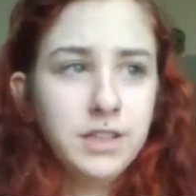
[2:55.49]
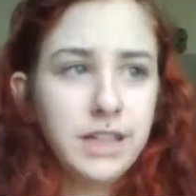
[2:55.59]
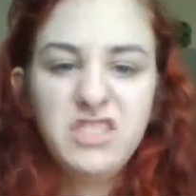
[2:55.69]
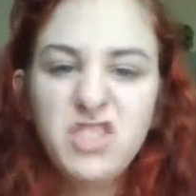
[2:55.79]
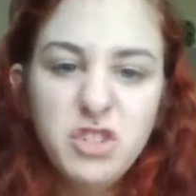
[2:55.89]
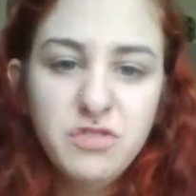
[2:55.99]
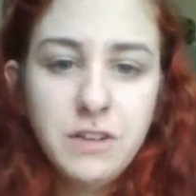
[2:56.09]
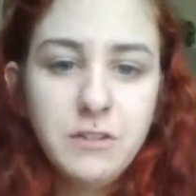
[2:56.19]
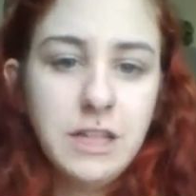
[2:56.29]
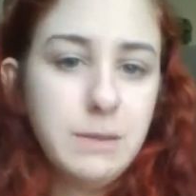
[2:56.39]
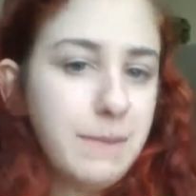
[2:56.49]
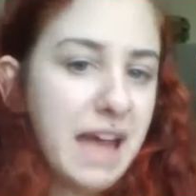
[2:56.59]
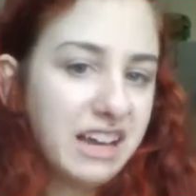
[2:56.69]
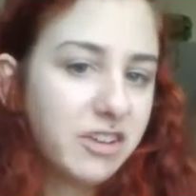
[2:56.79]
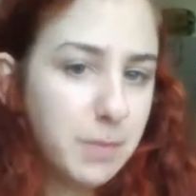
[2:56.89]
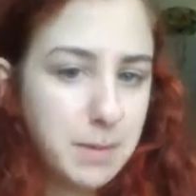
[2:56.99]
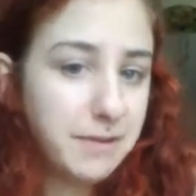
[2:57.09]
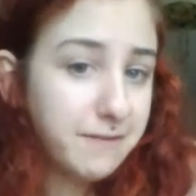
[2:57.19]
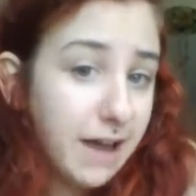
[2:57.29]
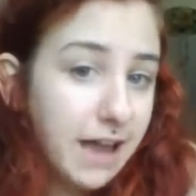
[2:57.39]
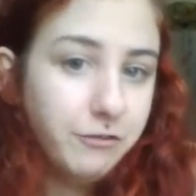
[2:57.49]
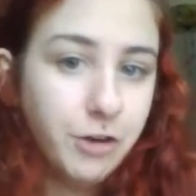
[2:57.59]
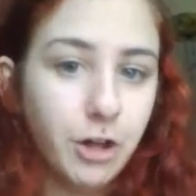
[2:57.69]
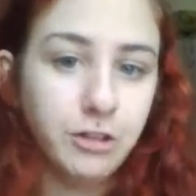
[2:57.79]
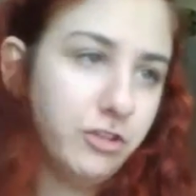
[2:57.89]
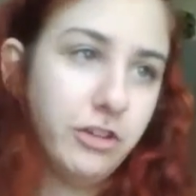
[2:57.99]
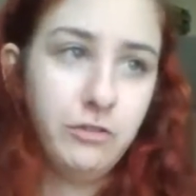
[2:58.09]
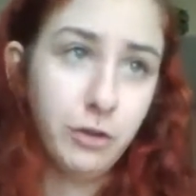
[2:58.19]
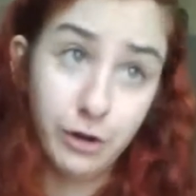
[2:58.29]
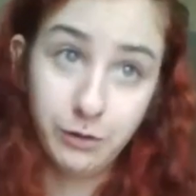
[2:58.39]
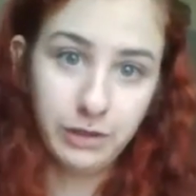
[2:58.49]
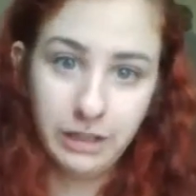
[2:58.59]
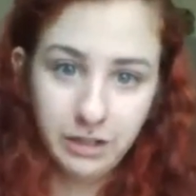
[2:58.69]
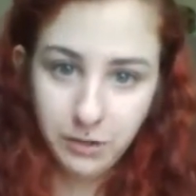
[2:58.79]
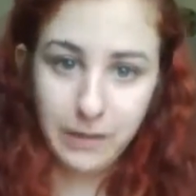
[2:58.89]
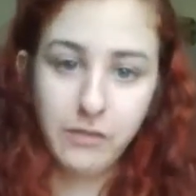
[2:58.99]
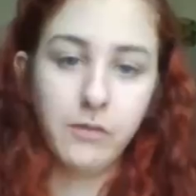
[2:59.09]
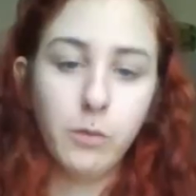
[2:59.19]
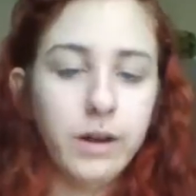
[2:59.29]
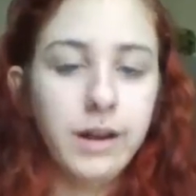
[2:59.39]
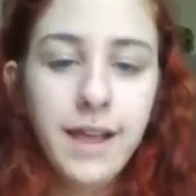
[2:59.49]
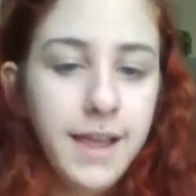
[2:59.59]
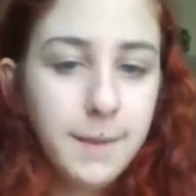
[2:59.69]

Like $2.50 max, maybe $5 if you're on a really expensive one,